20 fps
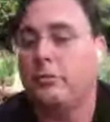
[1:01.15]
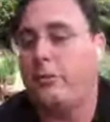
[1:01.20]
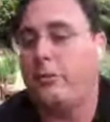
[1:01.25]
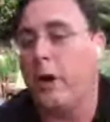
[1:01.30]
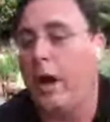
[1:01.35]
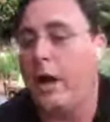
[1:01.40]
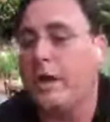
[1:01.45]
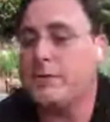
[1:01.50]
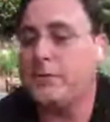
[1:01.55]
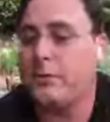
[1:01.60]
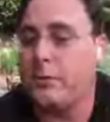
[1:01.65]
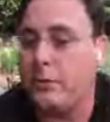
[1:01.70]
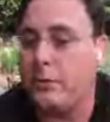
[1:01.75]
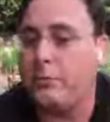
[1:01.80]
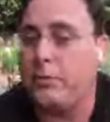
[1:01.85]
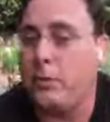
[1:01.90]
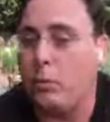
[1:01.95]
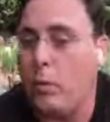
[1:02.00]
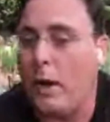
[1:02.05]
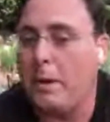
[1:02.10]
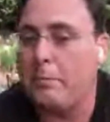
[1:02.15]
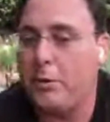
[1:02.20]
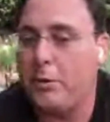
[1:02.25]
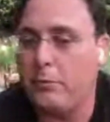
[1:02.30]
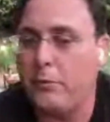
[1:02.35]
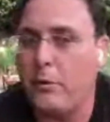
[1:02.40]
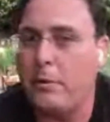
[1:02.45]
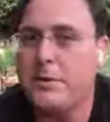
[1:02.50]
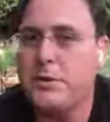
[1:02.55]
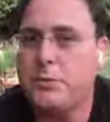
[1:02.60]
For us, for web
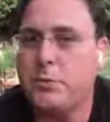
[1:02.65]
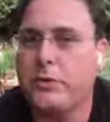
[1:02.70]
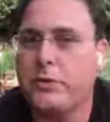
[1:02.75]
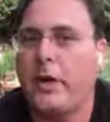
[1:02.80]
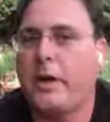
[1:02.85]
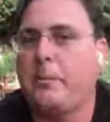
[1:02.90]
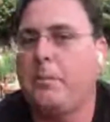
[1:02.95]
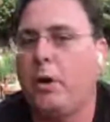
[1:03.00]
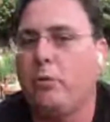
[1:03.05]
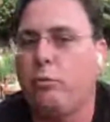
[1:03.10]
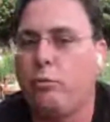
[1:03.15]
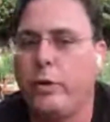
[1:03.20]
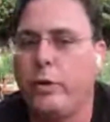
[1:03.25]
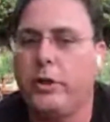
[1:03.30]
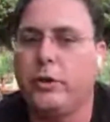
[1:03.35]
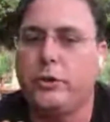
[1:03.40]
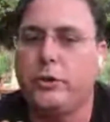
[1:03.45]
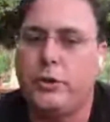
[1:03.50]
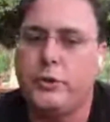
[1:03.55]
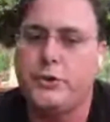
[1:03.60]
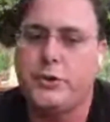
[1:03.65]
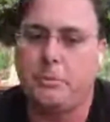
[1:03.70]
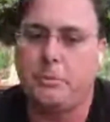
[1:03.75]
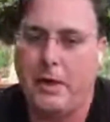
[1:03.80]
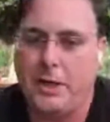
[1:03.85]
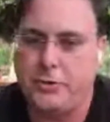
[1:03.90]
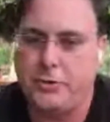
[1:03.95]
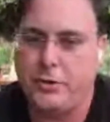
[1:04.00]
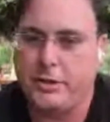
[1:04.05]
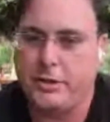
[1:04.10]
performance, we're talking about real user
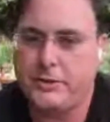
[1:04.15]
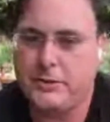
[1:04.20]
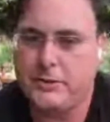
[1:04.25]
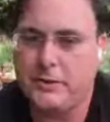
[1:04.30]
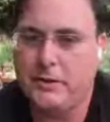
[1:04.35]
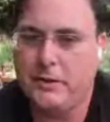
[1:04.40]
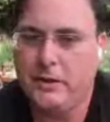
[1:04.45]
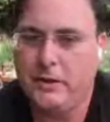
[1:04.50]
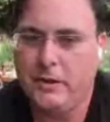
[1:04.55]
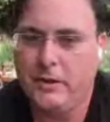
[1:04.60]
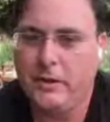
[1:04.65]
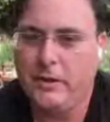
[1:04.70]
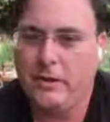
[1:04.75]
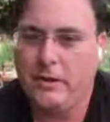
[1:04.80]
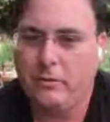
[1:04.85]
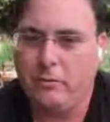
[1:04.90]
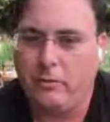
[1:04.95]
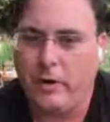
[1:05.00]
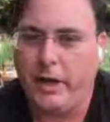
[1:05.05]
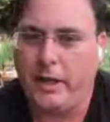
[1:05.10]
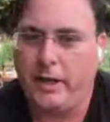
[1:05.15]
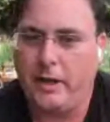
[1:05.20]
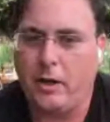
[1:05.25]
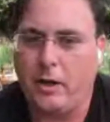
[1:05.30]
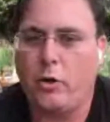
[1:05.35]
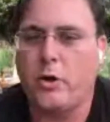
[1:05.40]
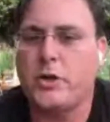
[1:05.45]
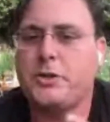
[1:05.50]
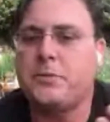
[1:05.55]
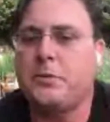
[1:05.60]
metrics. Right. And of
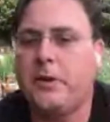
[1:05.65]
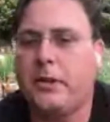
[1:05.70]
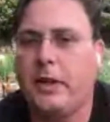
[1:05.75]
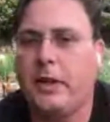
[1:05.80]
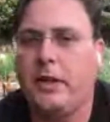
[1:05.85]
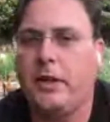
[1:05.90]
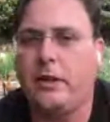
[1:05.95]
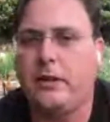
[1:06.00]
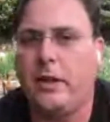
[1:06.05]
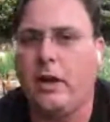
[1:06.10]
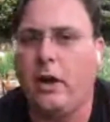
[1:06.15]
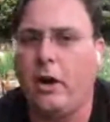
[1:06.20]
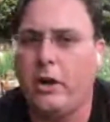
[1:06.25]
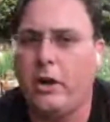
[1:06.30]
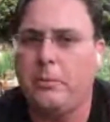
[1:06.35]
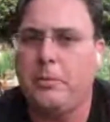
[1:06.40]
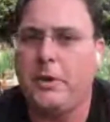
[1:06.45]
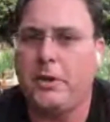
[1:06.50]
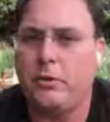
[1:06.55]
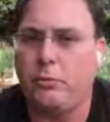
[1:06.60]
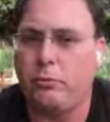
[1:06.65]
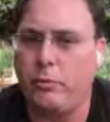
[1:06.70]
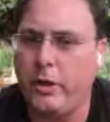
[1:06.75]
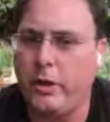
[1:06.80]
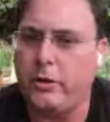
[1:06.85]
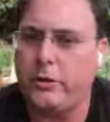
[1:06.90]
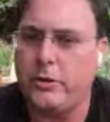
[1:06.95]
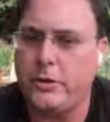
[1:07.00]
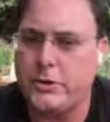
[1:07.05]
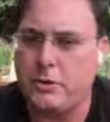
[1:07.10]
course, the argument to
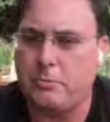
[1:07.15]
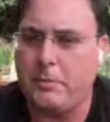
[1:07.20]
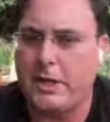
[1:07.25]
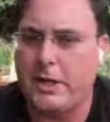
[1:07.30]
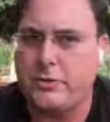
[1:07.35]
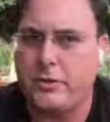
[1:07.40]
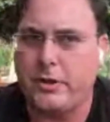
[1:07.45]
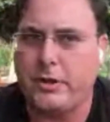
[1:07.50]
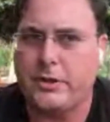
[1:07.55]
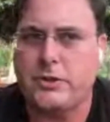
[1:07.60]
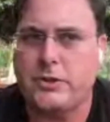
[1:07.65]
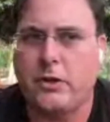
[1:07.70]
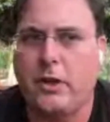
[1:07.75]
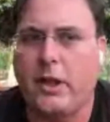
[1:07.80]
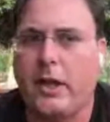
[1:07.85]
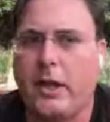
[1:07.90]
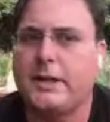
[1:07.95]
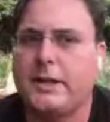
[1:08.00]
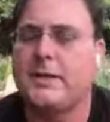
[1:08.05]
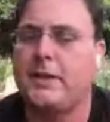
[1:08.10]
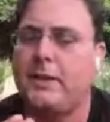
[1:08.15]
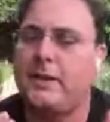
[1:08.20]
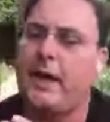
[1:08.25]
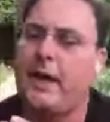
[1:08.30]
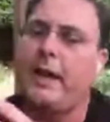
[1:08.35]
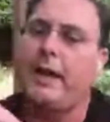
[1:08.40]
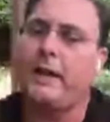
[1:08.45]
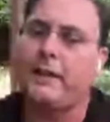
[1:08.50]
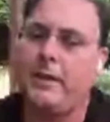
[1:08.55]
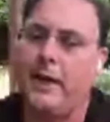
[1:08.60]
real user metrics are like
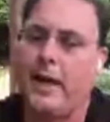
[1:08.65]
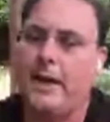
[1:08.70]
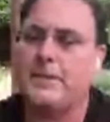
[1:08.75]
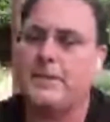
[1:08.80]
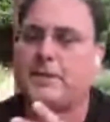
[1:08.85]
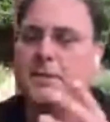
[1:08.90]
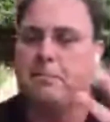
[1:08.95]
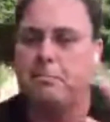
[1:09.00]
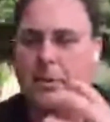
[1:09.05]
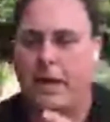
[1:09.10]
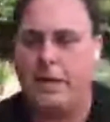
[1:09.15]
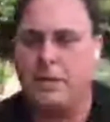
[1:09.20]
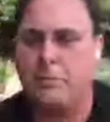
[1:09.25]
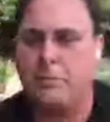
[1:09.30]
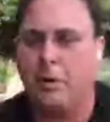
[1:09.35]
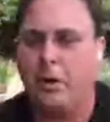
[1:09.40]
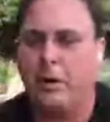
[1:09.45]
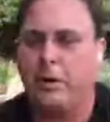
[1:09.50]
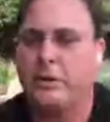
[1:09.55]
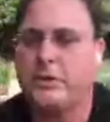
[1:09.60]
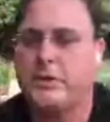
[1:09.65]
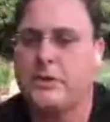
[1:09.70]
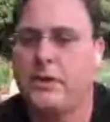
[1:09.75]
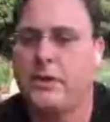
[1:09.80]
synthetic tests and benchmarks.